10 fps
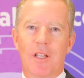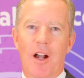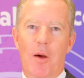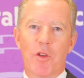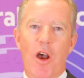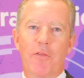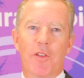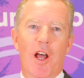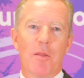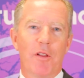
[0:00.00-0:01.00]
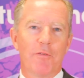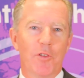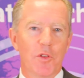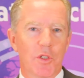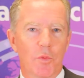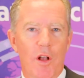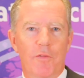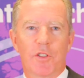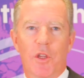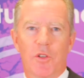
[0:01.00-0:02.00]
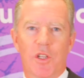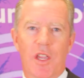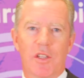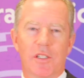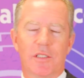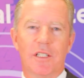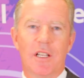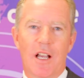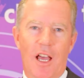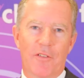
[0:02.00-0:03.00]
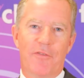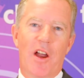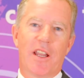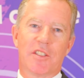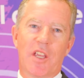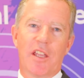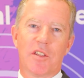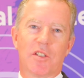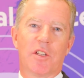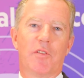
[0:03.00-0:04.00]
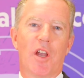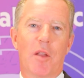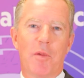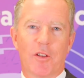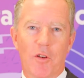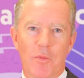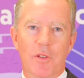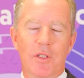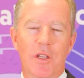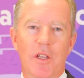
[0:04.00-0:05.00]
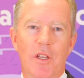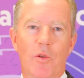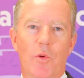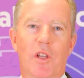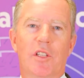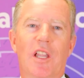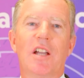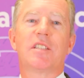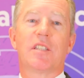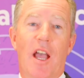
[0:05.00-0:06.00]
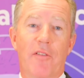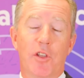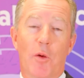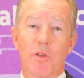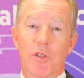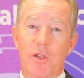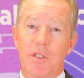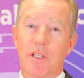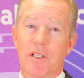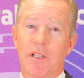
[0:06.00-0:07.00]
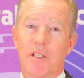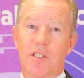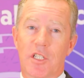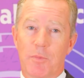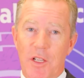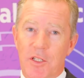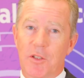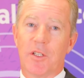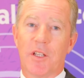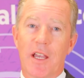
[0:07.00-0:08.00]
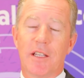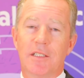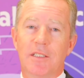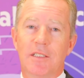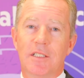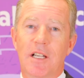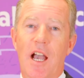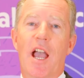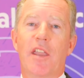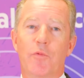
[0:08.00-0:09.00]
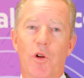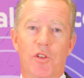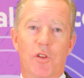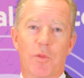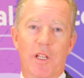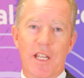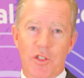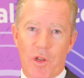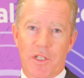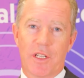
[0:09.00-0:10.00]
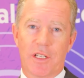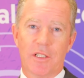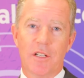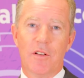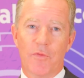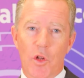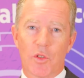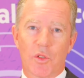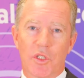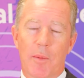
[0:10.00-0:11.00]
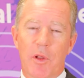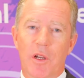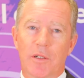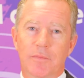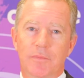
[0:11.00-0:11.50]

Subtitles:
On behalf of the Isle of Man Funds and Wealth Association and the Finance Agency of the Isle of Man Government, we are delighted to have the opportunity to speak to you today, ahead of what should be an interesting virtual seminar.